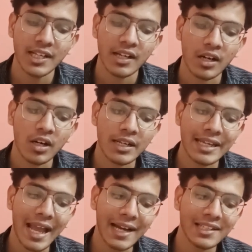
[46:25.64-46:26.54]

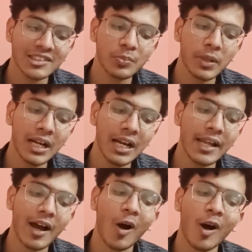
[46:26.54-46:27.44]
React is built
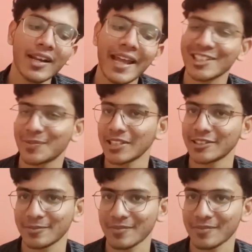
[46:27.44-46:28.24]
on Express.